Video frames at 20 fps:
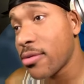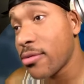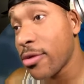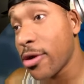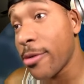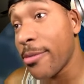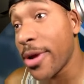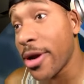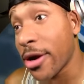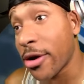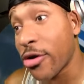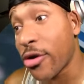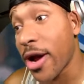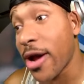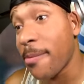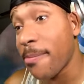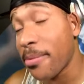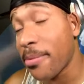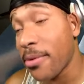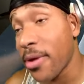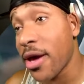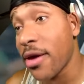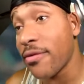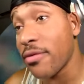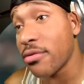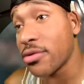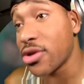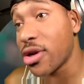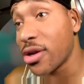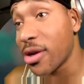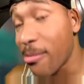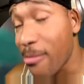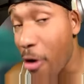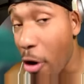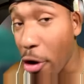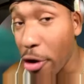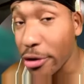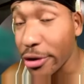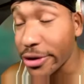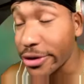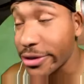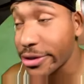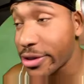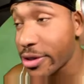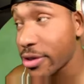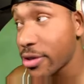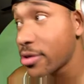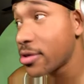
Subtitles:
Would have been a great play if he was on the Marlins.